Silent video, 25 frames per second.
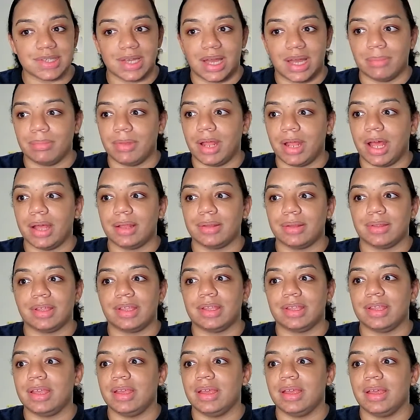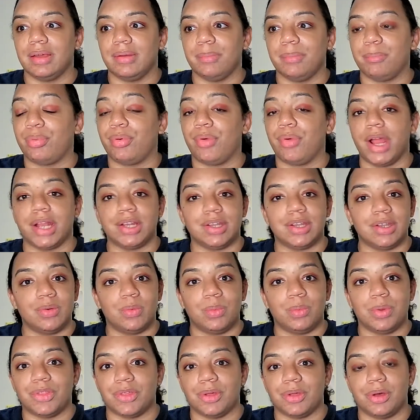I'm not pregnant
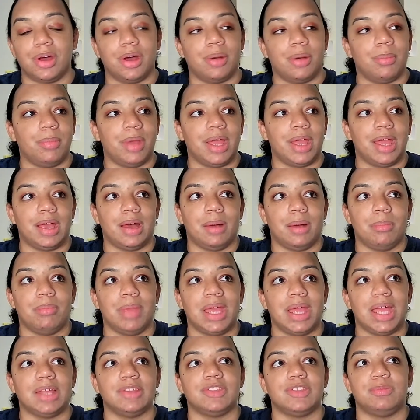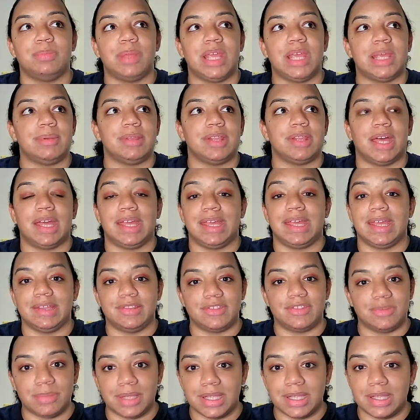with a man's baby that
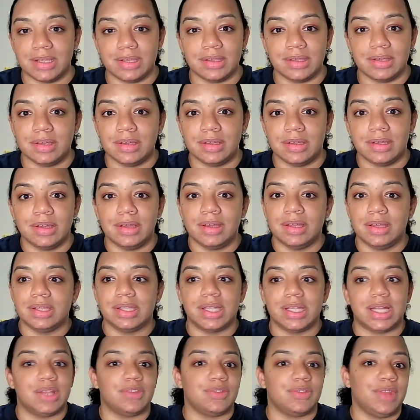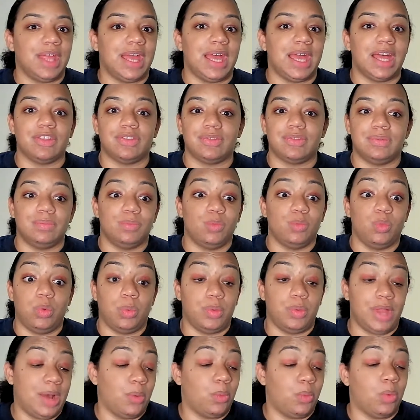hates me,
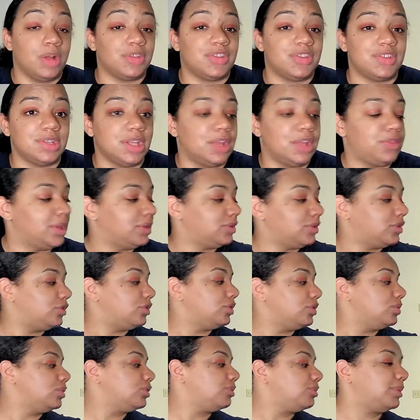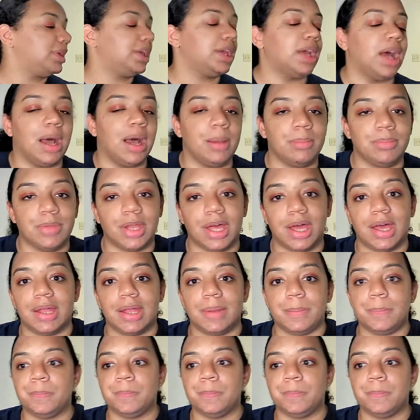that wants nothing to do with me. I'm not